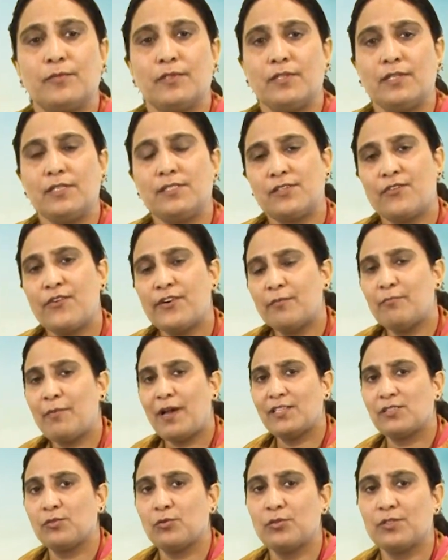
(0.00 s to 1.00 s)
It's written by
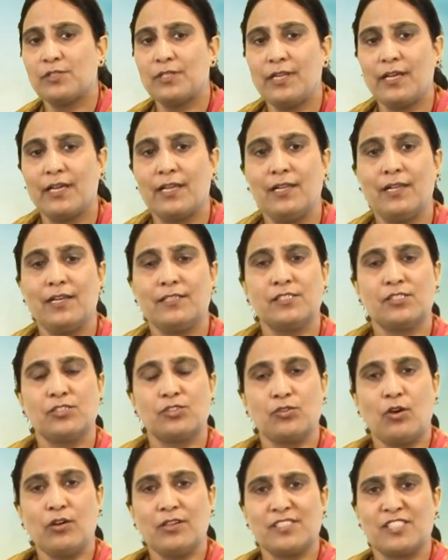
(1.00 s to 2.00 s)
Susan Hill. Let's
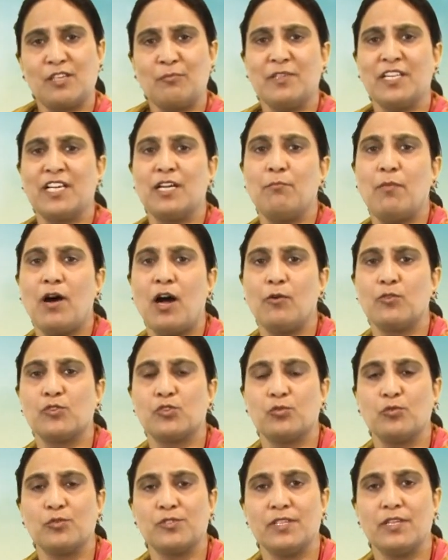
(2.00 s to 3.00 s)
talk something about
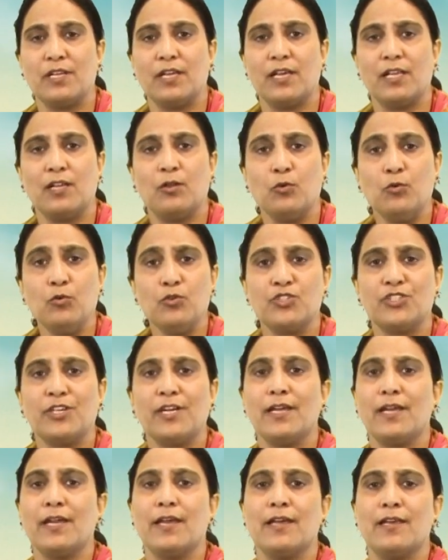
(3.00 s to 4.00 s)
Susan Hill, who she
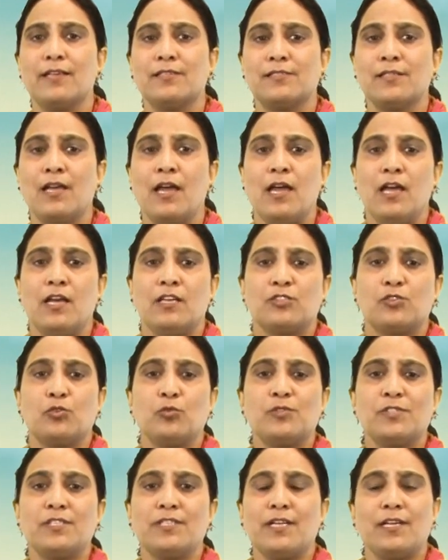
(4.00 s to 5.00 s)
is.
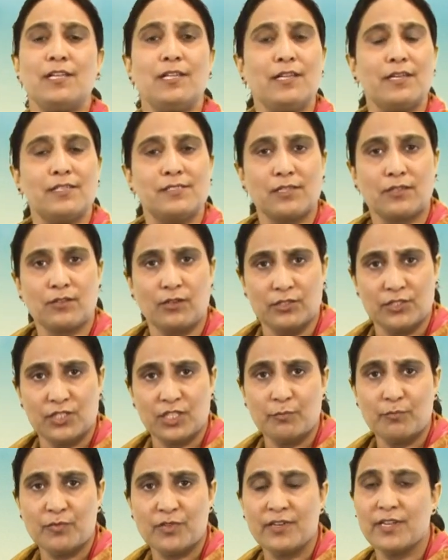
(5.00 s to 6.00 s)
Susan Hill is a
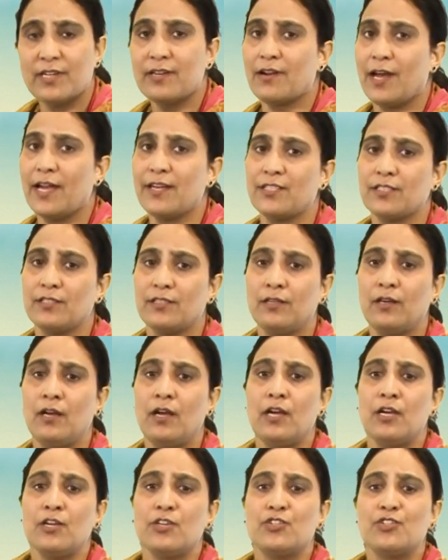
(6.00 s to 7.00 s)
contemporary writer.
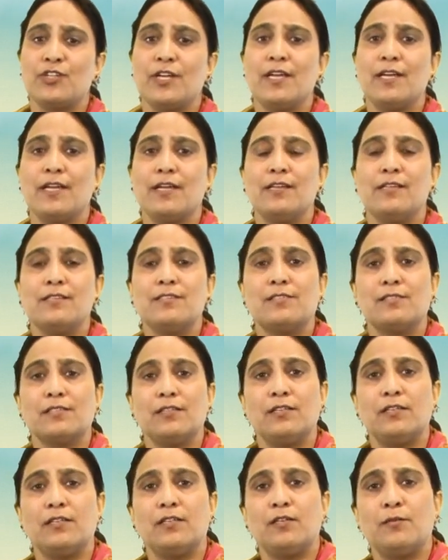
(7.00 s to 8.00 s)
She's
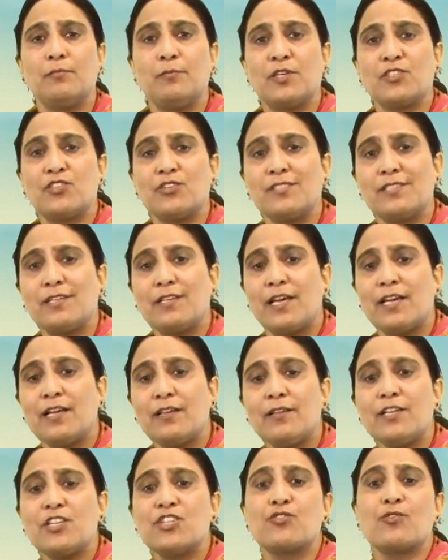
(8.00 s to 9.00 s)
an
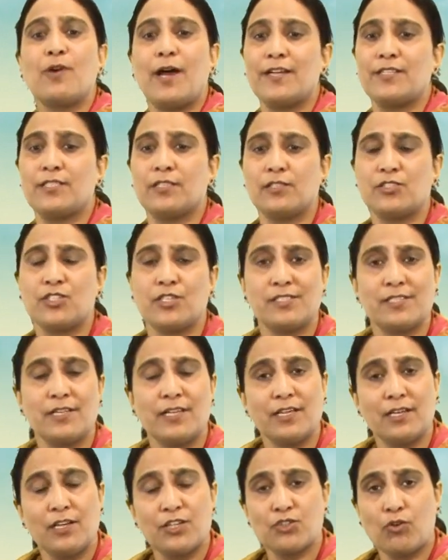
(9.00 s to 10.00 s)
English writer. She's an
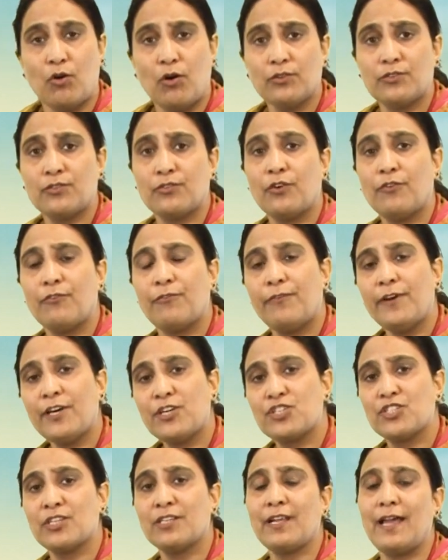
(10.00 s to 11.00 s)
English author of
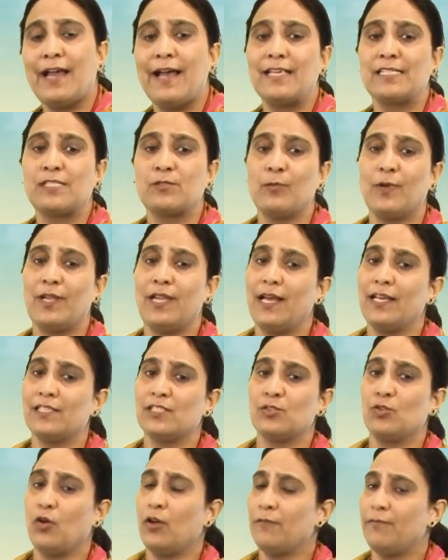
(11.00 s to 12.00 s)
fiction as well
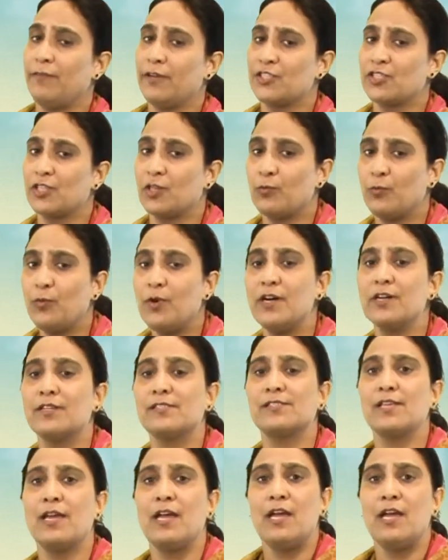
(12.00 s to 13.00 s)
as non-fiction works.